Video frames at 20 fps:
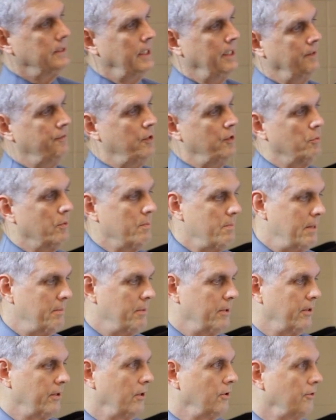if you
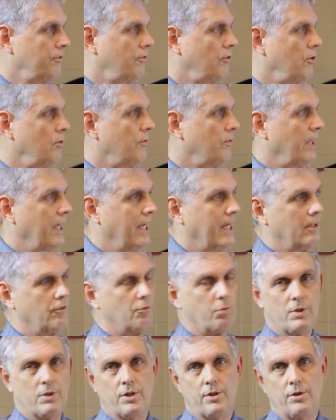remember those two
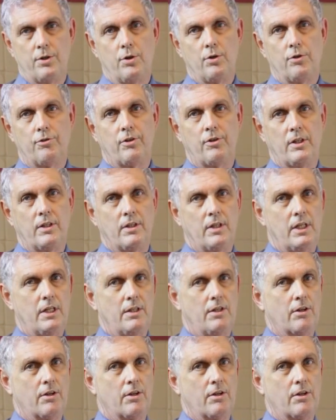things when you're using the